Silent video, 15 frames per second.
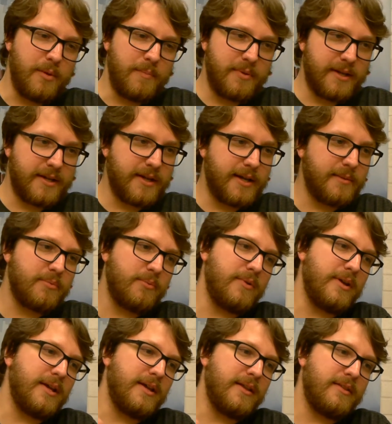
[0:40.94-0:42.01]
We pick up
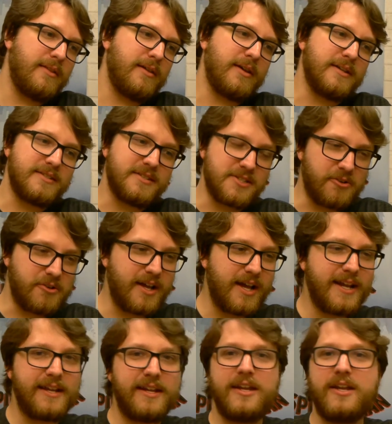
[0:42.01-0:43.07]
with uh, Sister
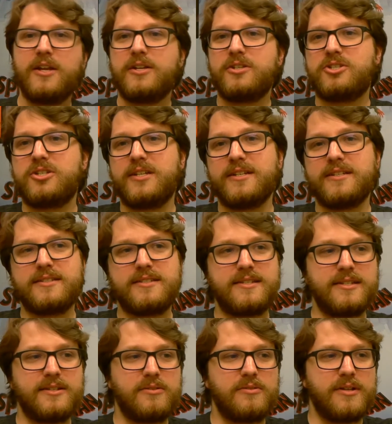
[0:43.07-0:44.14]
Night. She is
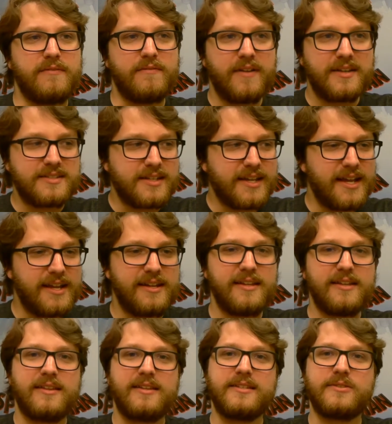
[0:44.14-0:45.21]
still
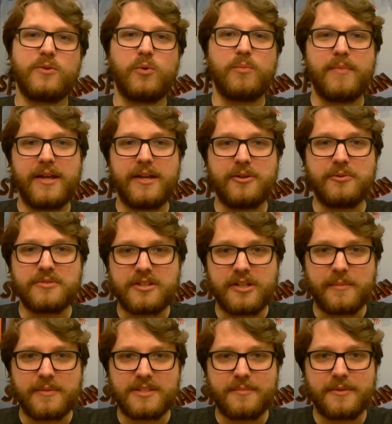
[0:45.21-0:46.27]
investigating this old man who is
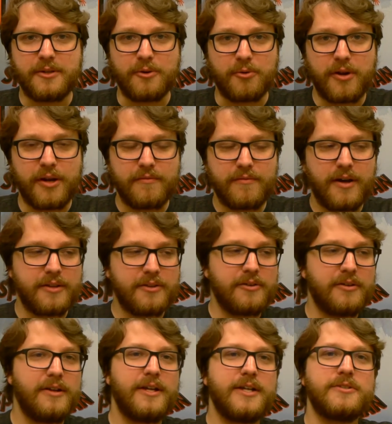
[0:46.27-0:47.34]
claiming to be her
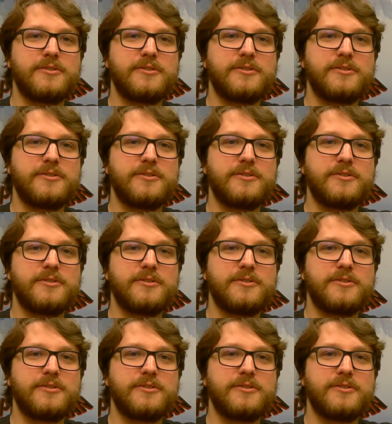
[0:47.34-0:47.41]
grandfather.